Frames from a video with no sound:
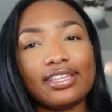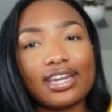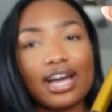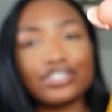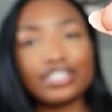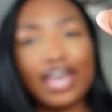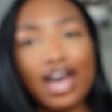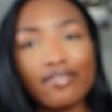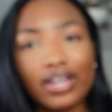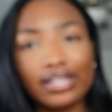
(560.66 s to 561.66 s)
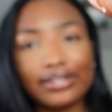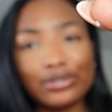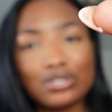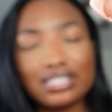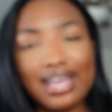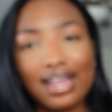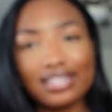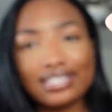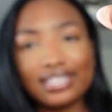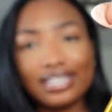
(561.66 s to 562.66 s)
And then I just have a little
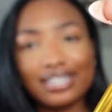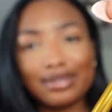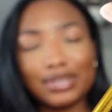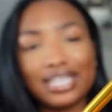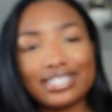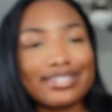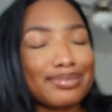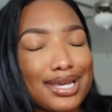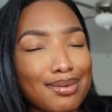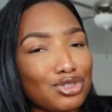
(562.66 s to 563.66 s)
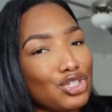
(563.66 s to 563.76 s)
stylus in here because sometimes,